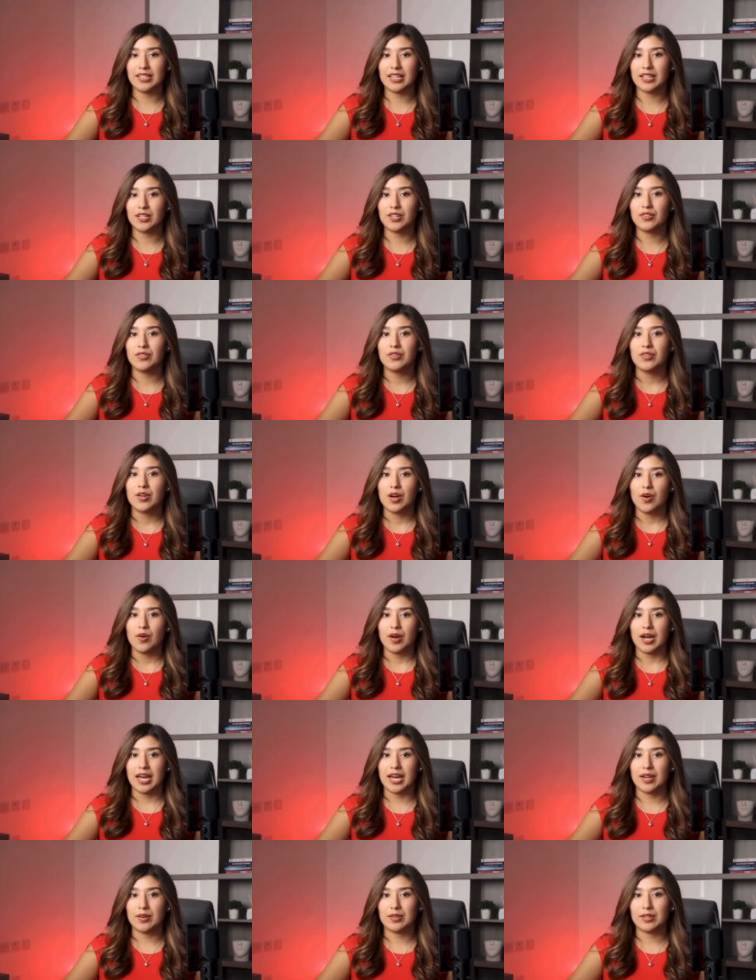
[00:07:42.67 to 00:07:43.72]
They just know
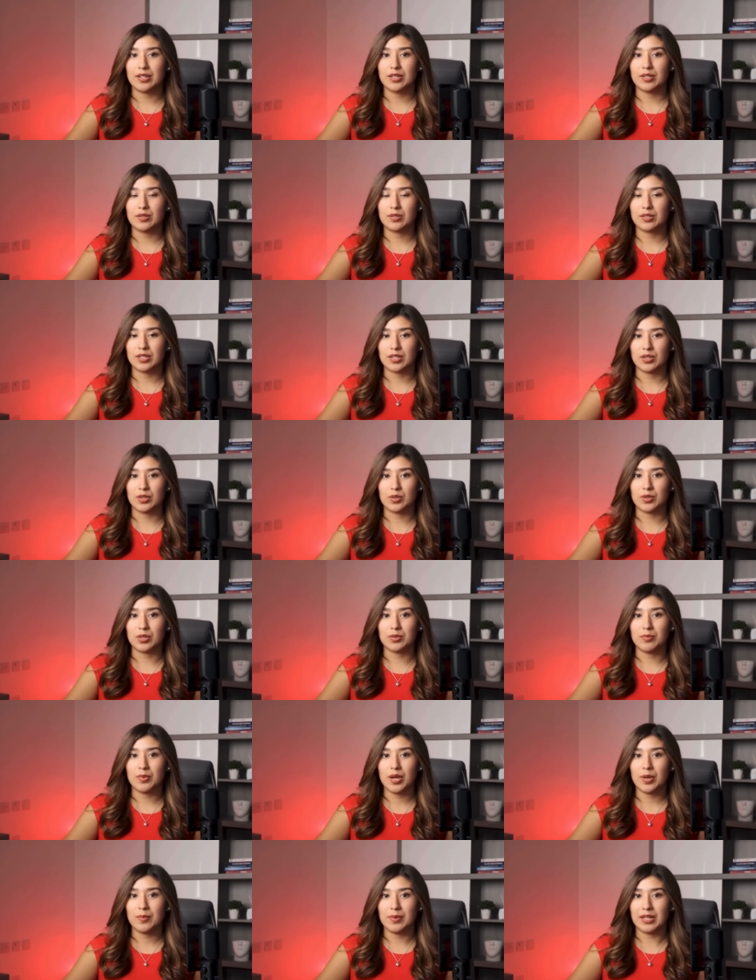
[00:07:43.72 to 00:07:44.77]
how to use the tools
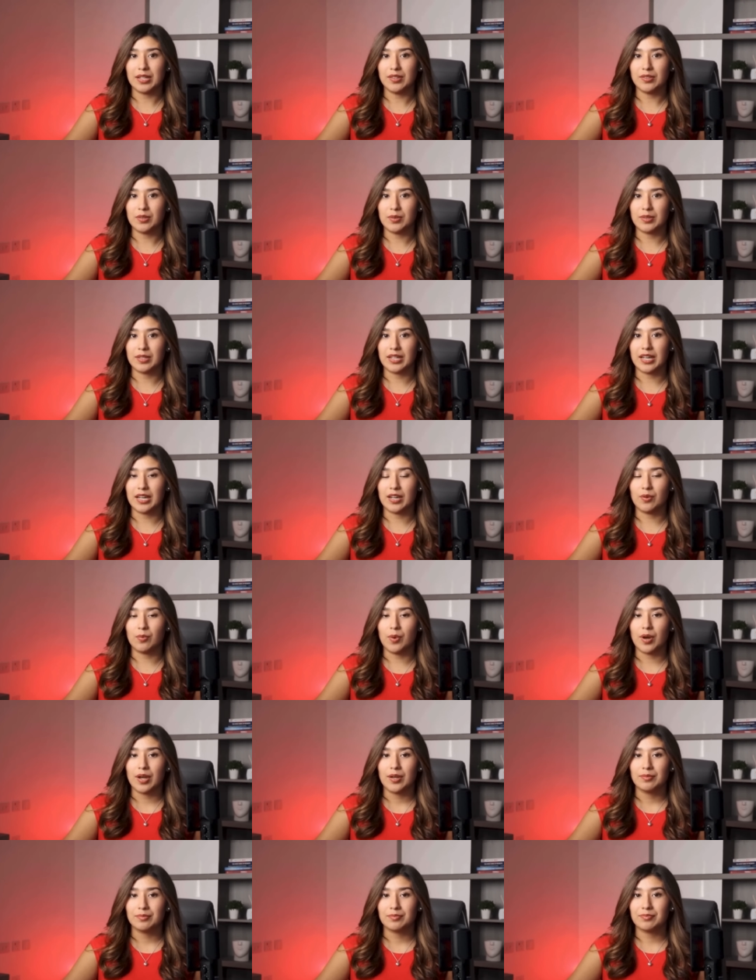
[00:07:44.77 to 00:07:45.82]
properly from day
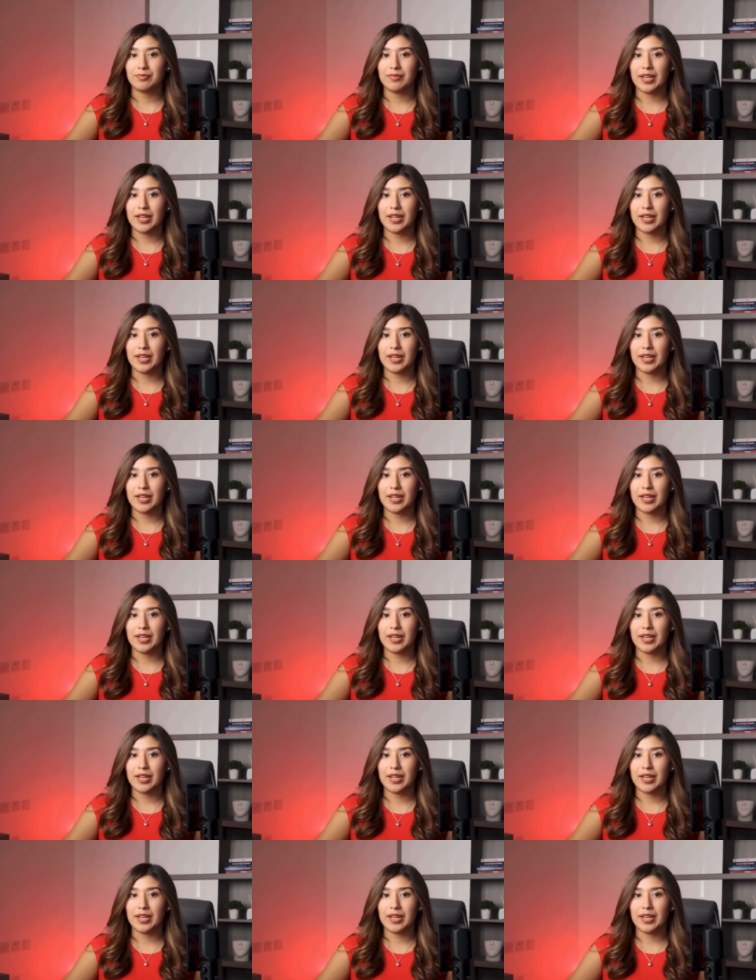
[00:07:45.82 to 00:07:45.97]
one.